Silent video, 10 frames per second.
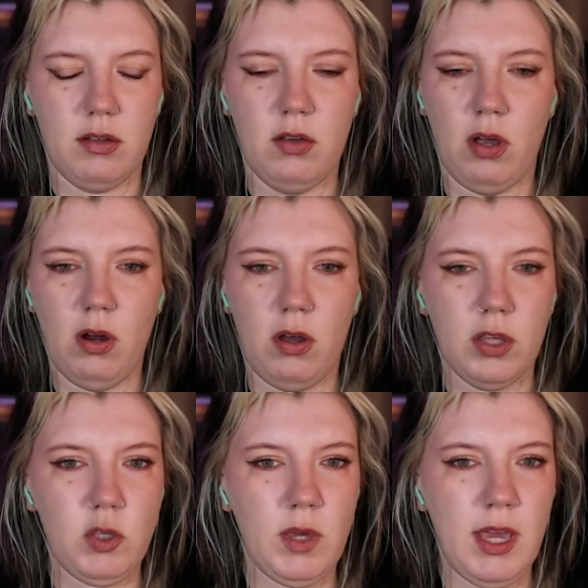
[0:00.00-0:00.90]

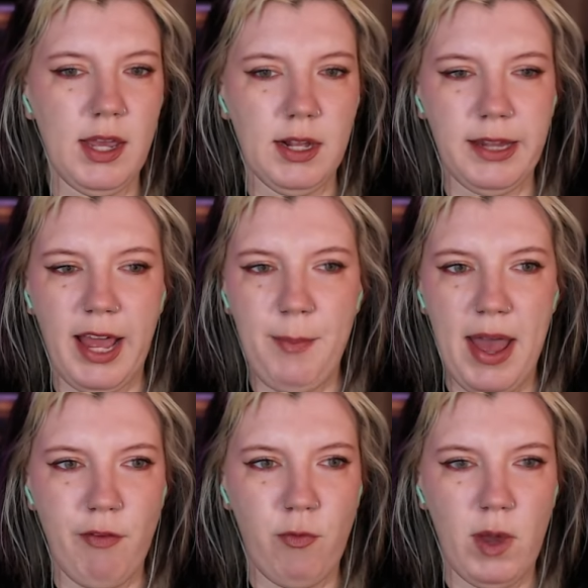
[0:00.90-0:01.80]
Girl, you can't climb
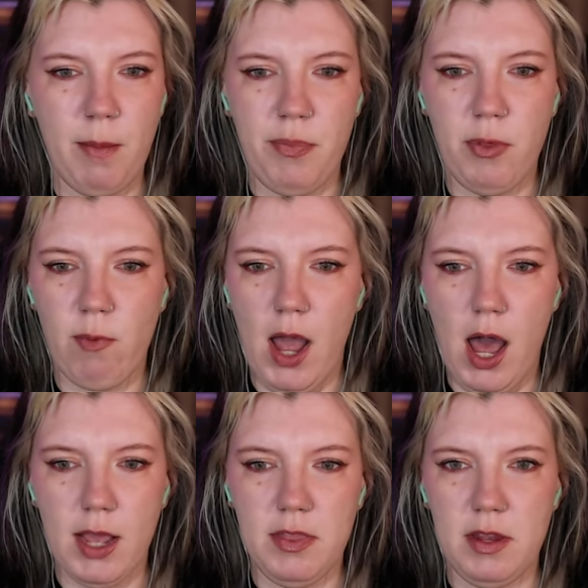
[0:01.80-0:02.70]
halfway up the
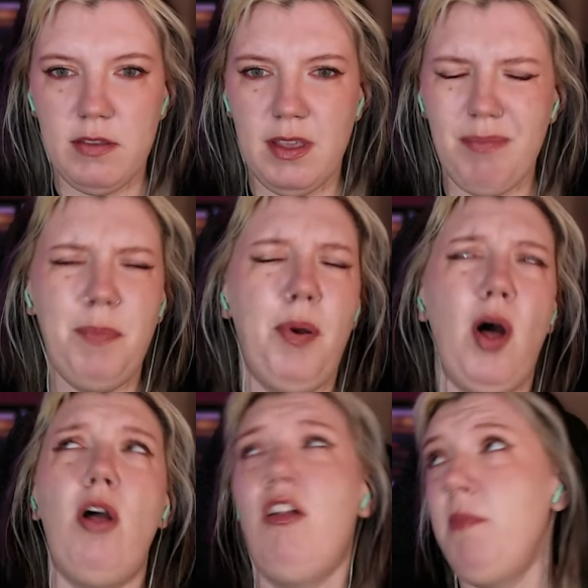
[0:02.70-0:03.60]
rock and then say,
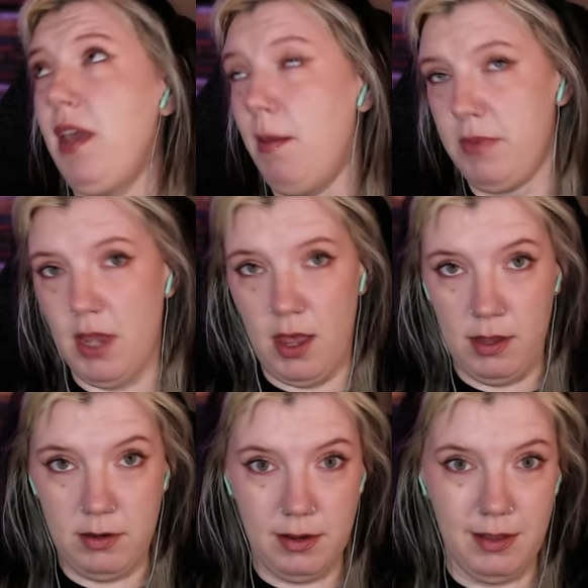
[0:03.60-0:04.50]
pull me, I'm done.